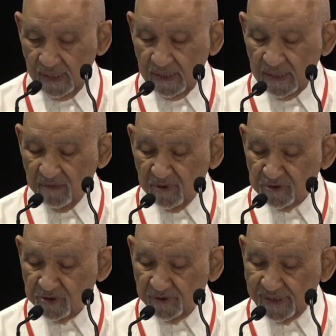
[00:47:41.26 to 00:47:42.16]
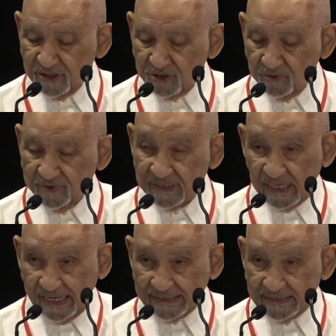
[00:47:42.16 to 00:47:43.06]
The emotional issue was
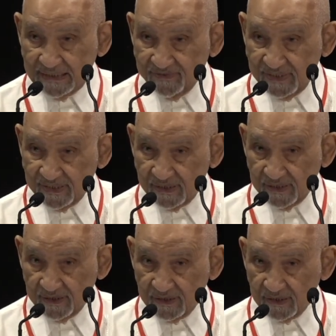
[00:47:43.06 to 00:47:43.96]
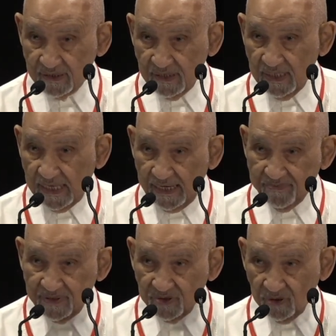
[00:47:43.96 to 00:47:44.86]
cognitive dissonance. I've
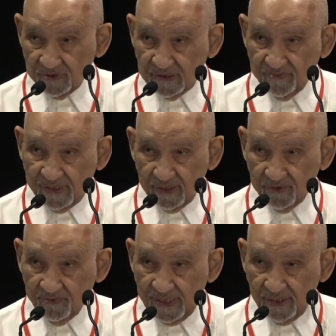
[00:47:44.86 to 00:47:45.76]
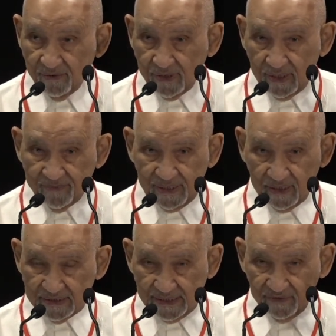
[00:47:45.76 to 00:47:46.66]
been told something on the radio,
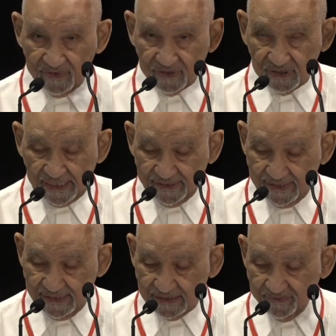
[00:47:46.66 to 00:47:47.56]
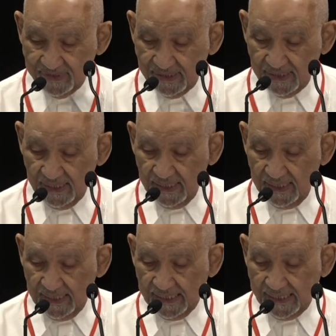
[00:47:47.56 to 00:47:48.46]
on television, I think something,
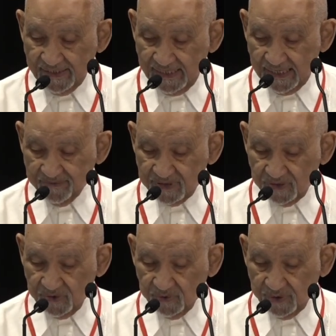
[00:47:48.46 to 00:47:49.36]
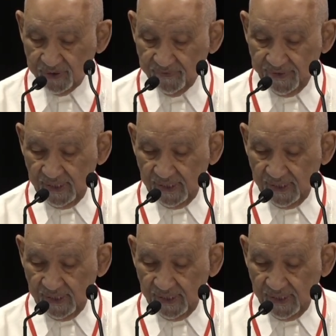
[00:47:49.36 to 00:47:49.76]
and I think I'm secure.